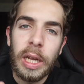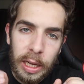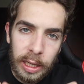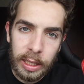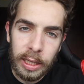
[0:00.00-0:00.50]

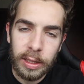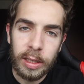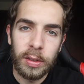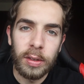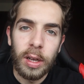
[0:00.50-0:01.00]
and that
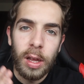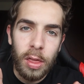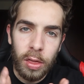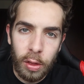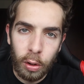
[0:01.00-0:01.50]
is
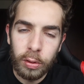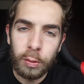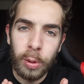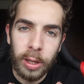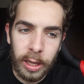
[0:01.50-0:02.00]

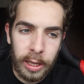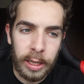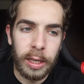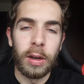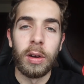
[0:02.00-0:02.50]
don't
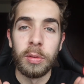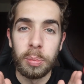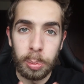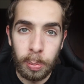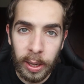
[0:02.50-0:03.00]
rely on
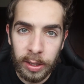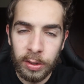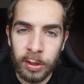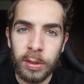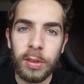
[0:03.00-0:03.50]

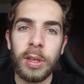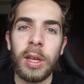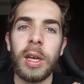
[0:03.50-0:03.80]
pensions